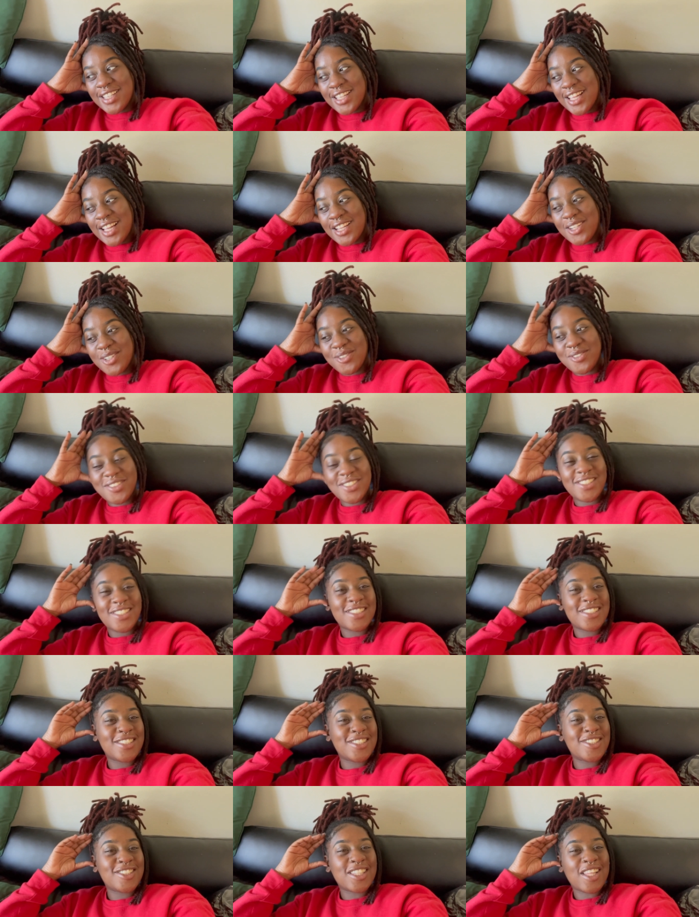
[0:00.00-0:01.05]
I don't want to
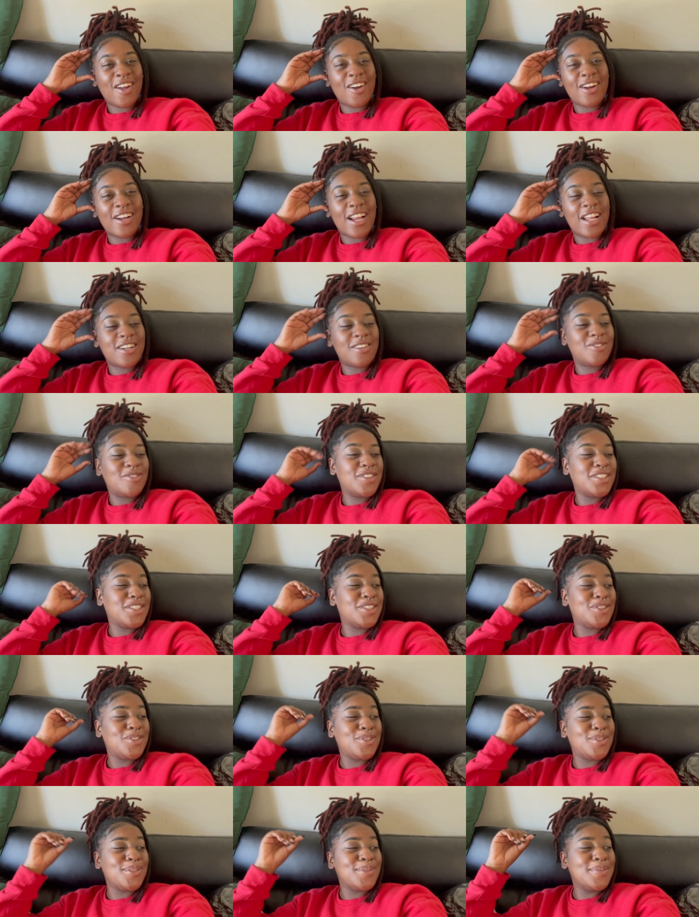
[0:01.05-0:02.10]
start. I don't want to
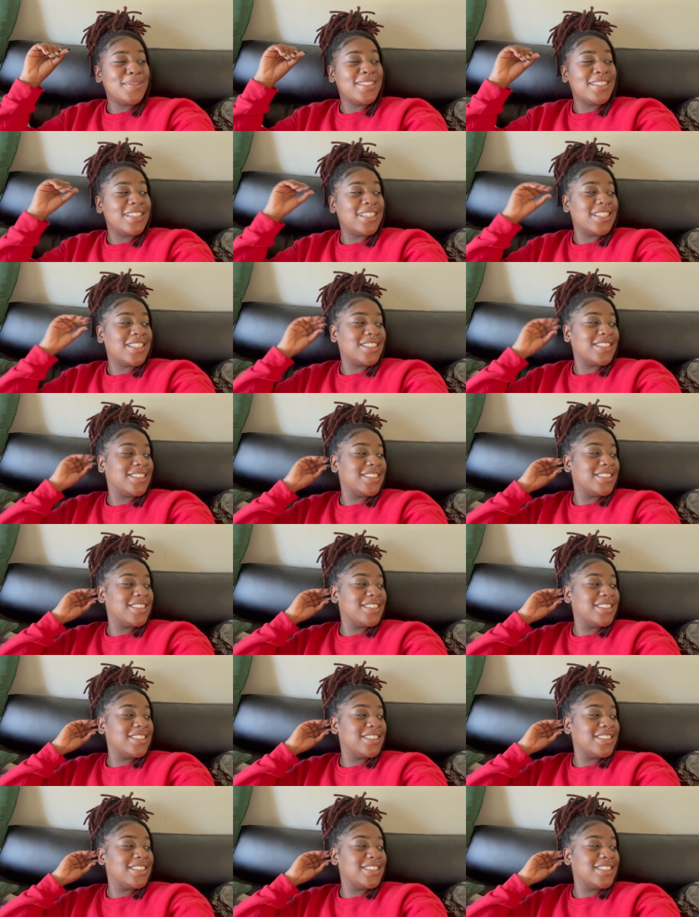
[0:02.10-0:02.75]
do this.